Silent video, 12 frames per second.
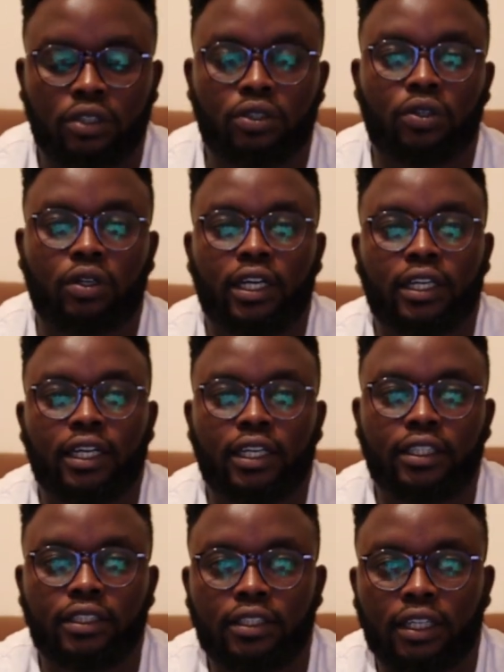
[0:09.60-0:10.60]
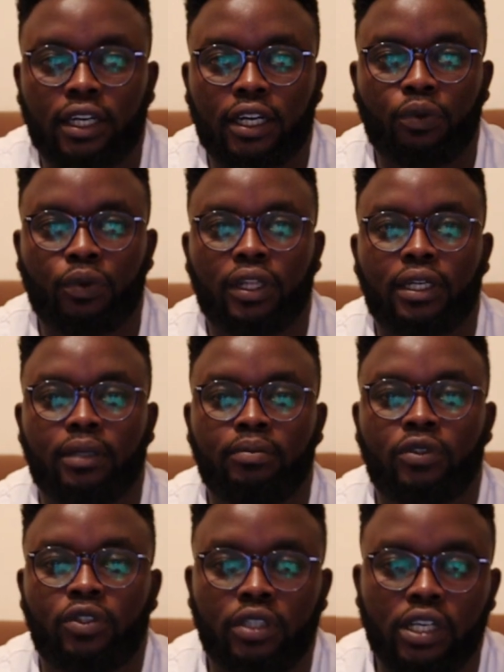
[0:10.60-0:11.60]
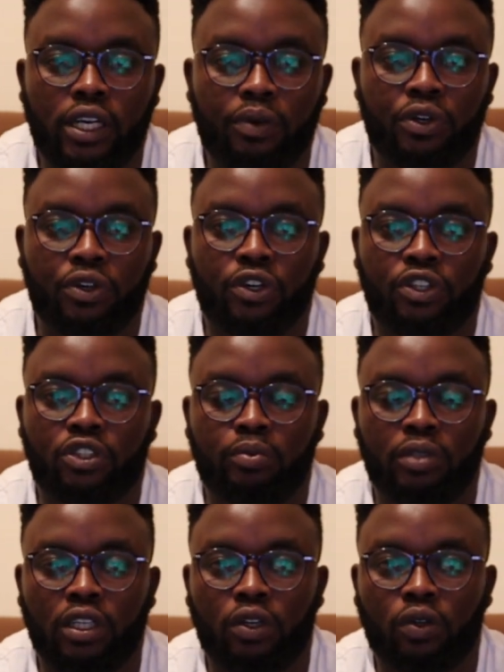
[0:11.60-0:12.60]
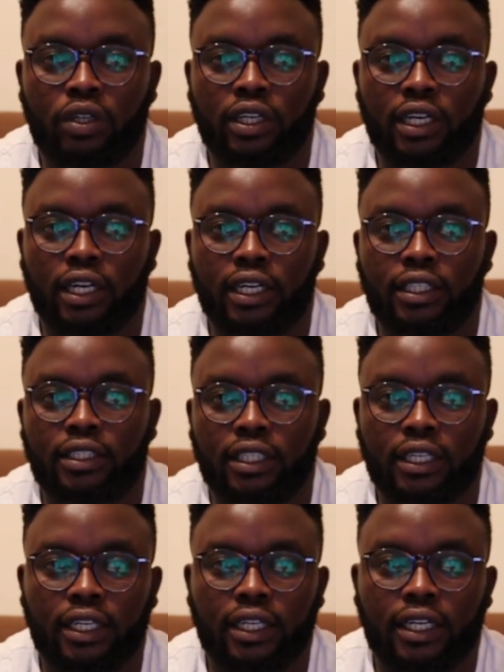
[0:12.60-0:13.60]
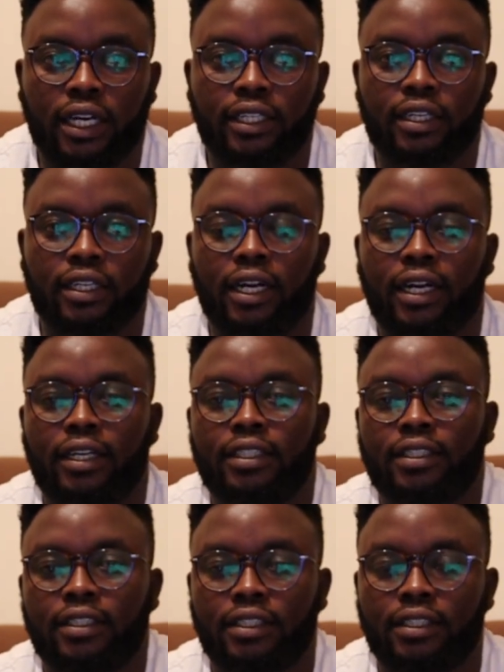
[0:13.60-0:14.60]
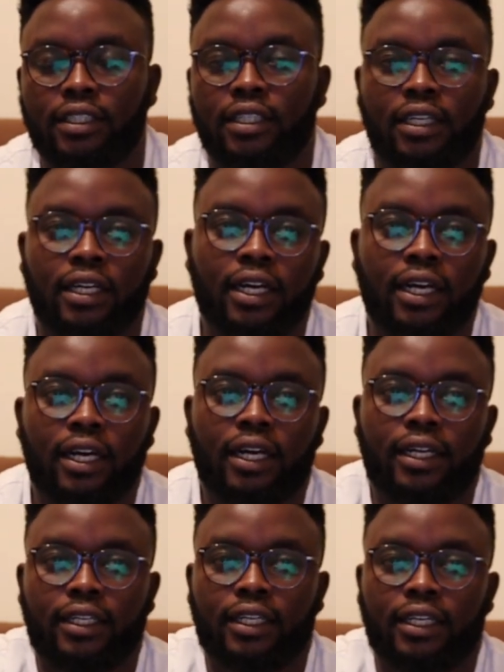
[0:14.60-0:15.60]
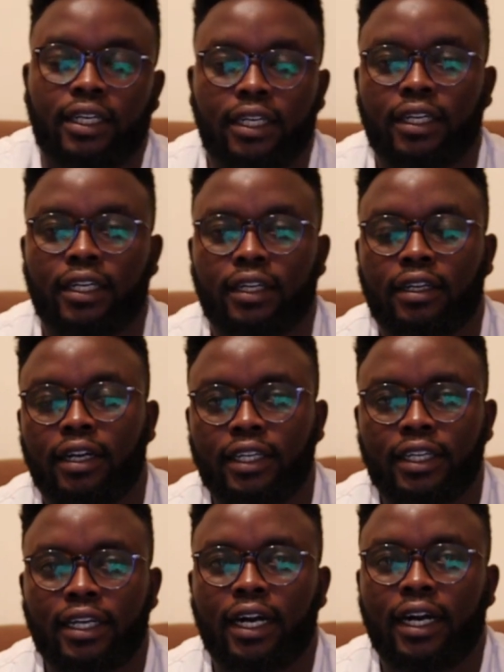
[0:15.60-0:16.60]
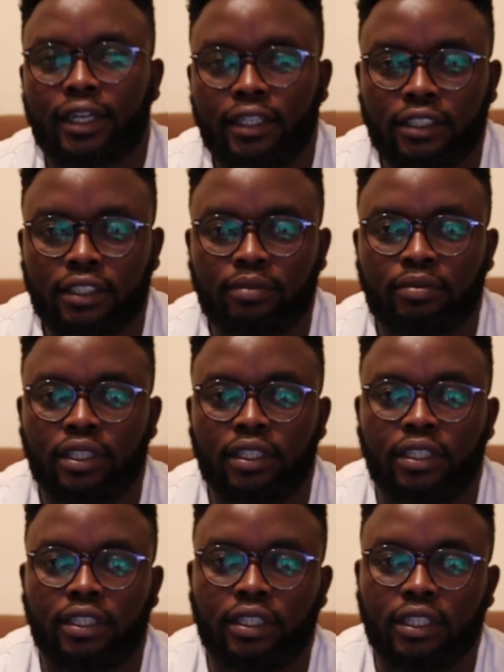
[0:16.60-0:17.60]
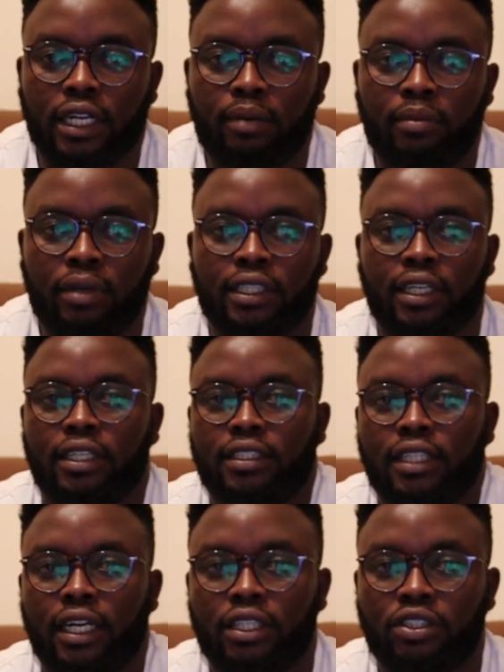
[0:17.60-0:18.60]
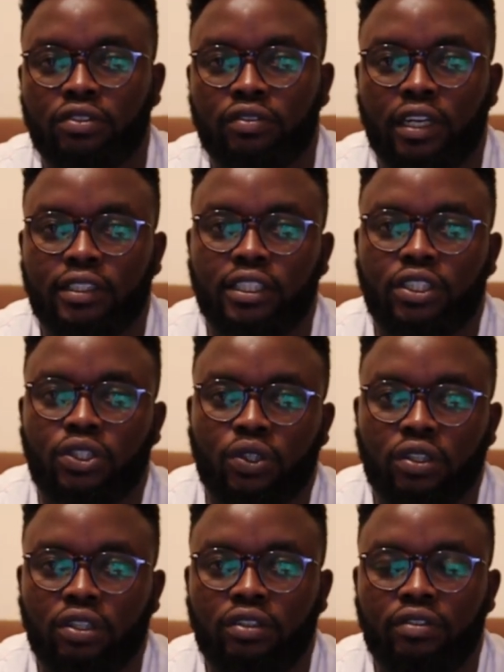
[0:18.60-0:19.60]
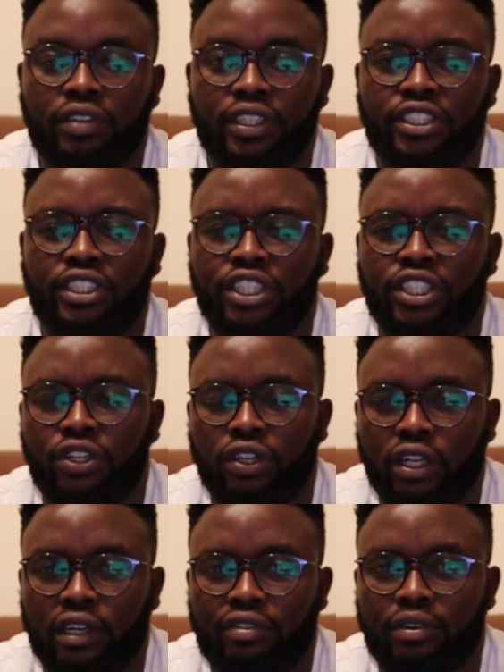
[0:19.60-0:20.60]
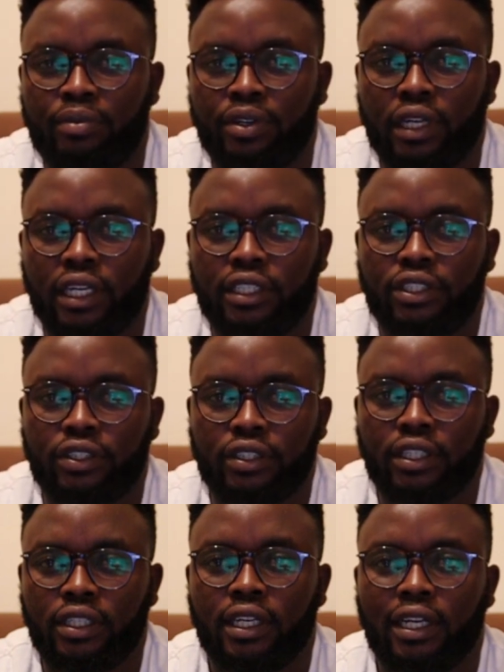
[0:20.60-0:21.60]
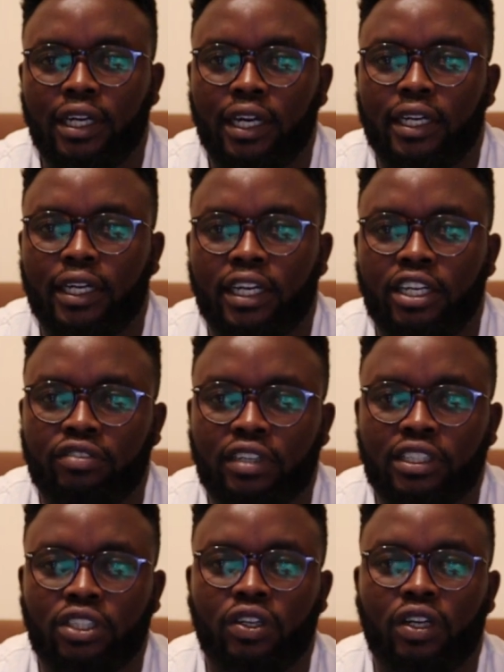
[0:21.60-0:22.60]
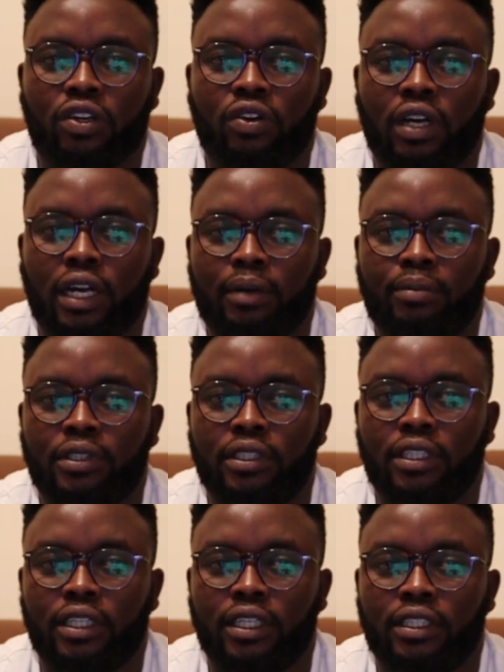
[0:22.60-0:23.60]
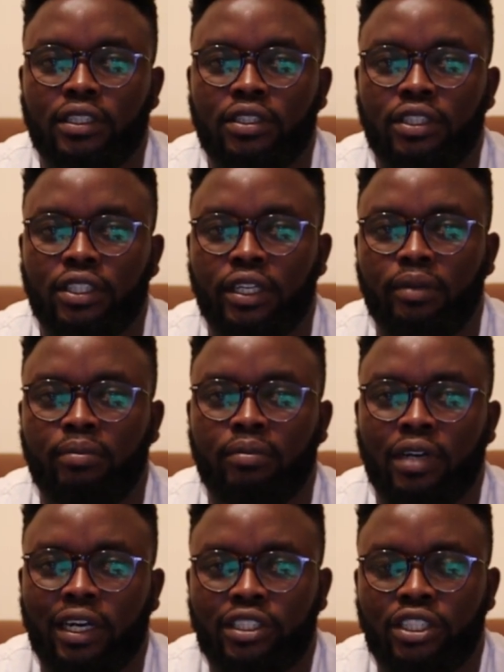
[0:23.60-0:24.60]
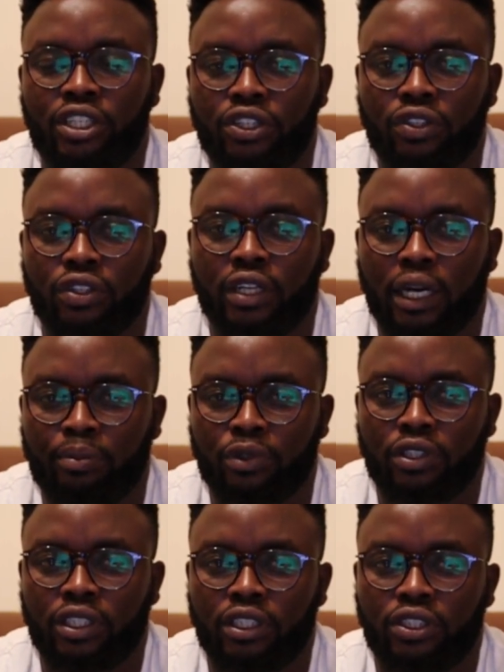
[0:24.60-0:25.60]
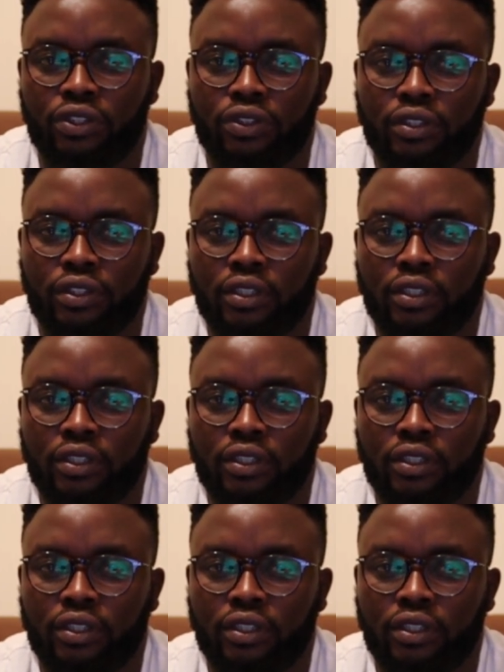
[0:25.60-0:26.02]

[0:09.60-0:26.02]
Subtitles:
So hi guys, welcome. Today we're going to be looking at cardiac arrest. And cardiac arrest may come as a result of systole, ventricular fibrillation, and cardiovascular collapse in the extreme arterial hypertension.